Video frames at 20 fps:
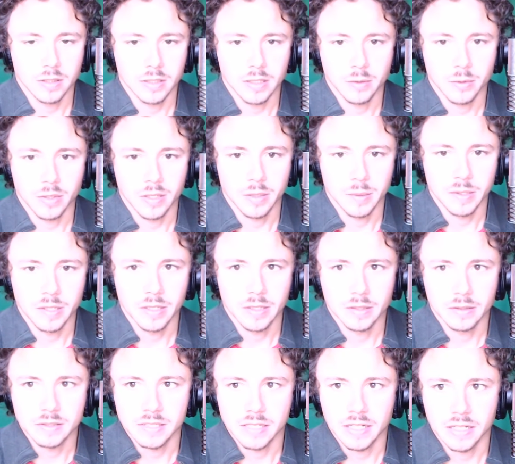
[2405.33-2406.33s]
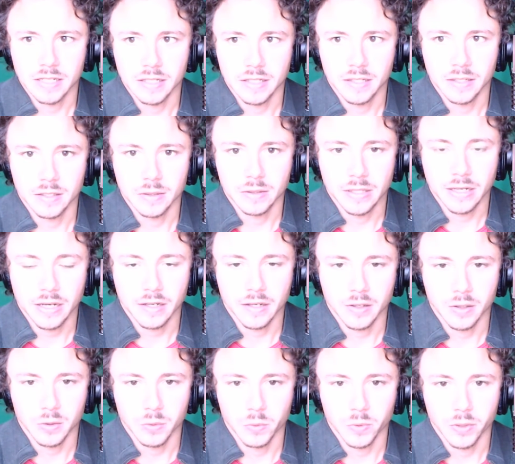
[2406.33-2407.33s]
then we're gonna be done. Cause I gotta go. I gotta
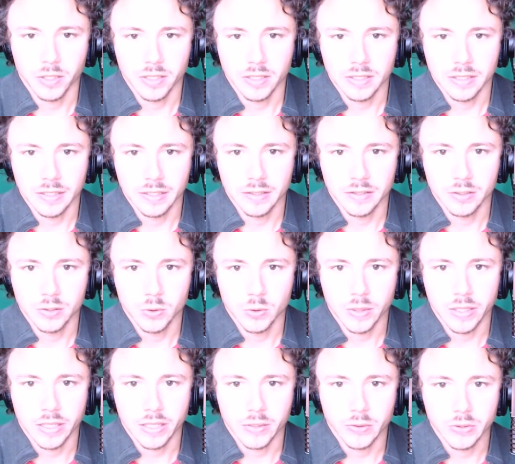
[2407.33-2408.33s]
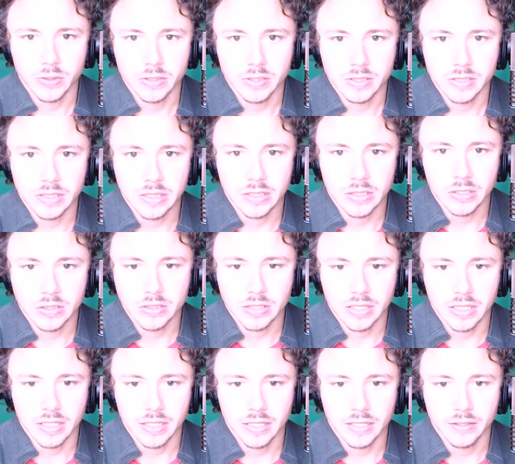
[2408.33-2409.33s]
go to work in like 2 hours, and also
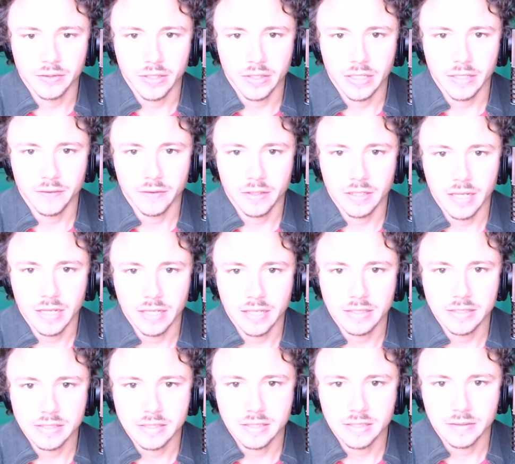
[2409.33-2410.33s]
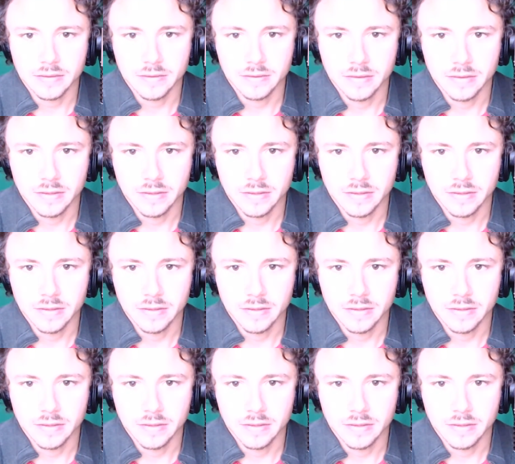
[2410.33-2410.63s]
gotta get ready for the day and stuff.